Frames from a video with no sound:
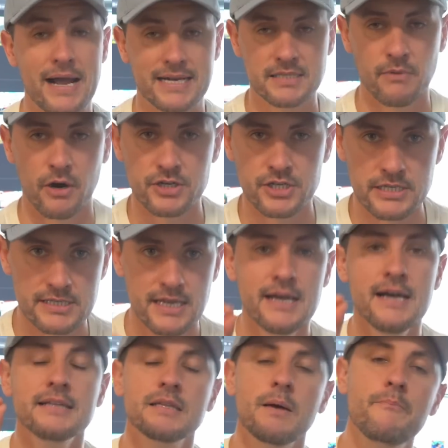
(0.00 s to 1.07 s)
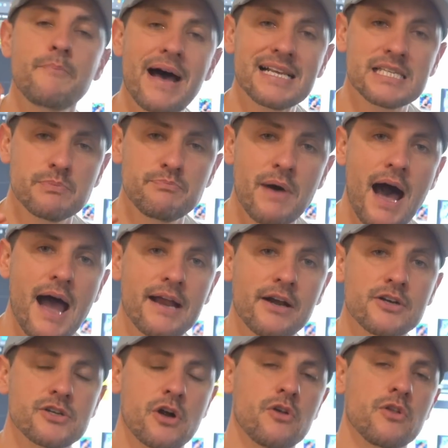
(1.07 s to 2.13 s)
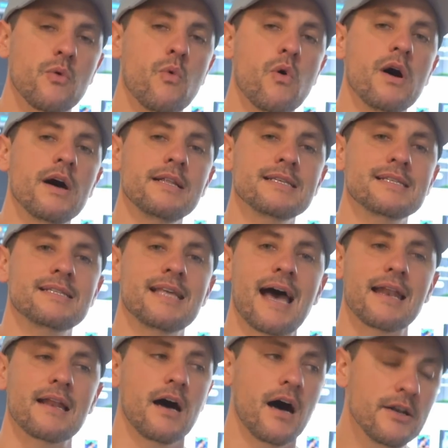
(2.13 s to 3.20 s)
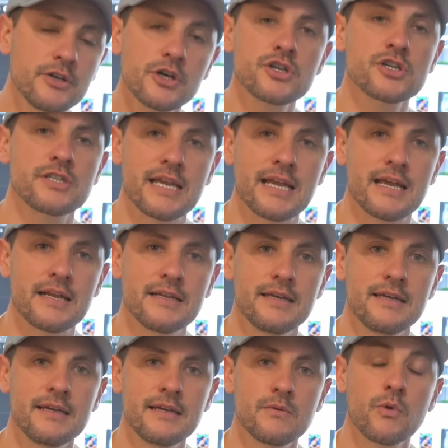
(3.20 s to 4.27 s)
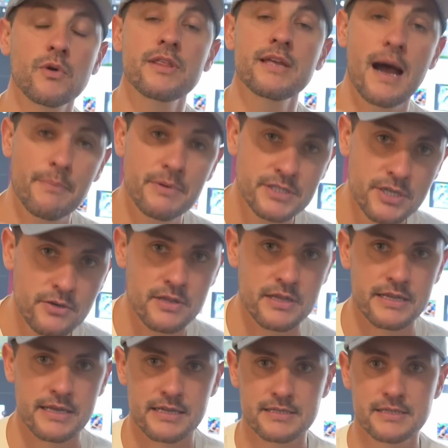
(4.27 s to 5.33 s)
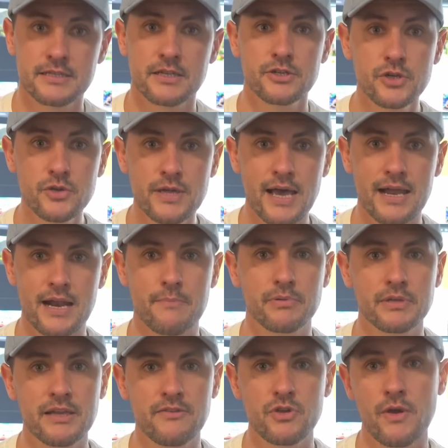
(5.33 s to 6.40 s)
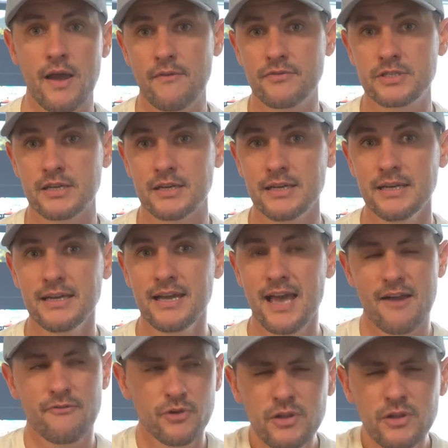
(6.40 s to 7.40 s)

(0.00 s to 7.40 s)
back to margins. The best buyers are the ones that understand where the opportunity is. And to do that, I believe you have to have